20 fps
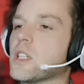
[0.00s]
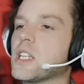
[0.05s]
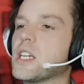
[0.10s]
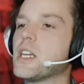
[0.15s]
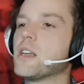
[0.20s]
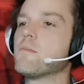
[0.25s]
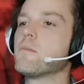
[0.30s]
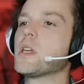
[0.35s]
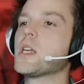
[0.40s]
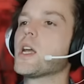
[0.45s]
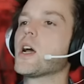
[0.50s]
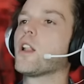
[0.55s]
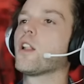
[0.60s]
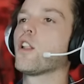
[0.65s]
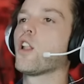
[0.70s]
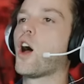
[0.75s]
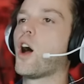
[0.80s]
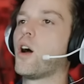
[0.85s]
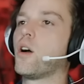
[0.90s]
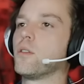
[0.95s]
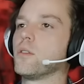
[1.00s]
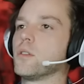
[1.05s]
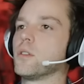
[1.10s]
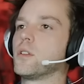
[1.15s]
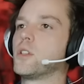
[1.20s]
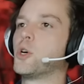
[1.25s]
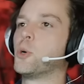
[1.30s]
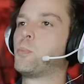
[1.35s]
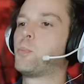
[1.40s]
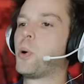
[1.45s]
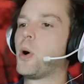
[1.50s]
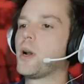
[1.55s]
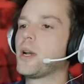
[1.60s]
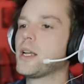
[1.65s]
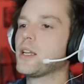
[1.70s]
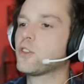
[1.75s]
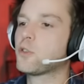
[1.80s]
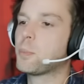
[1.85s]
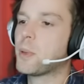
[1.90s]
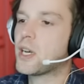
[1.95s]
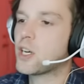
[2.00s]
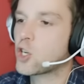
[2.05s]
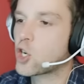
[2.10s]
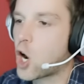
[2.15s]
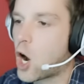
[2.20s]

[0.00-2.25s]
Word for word: leave me alone. The pudding's been